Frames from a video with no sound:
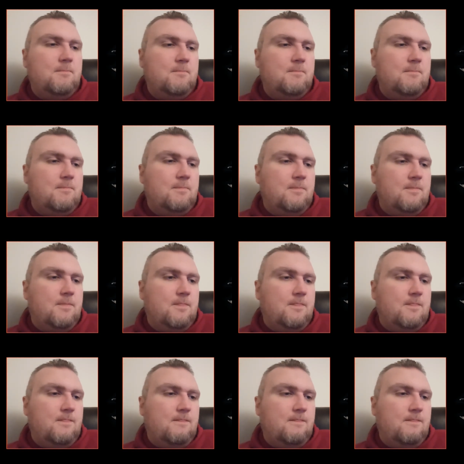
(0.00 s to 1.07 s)

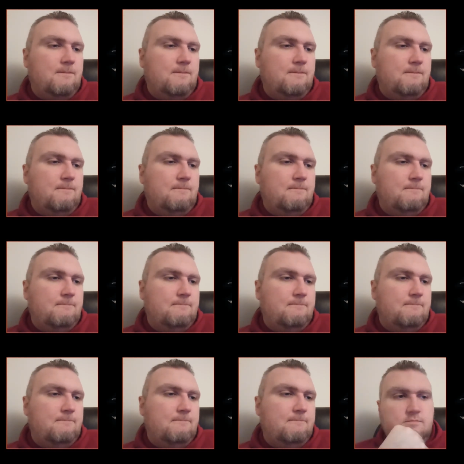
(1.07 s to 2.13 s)

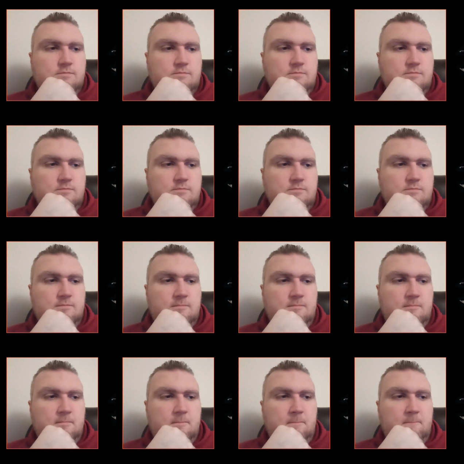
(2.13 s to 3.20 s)

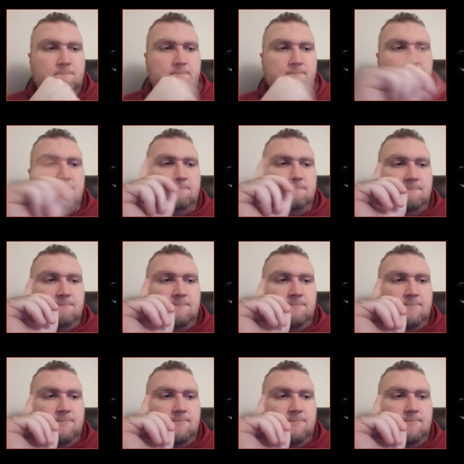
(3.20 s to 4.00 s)
(no one is talking)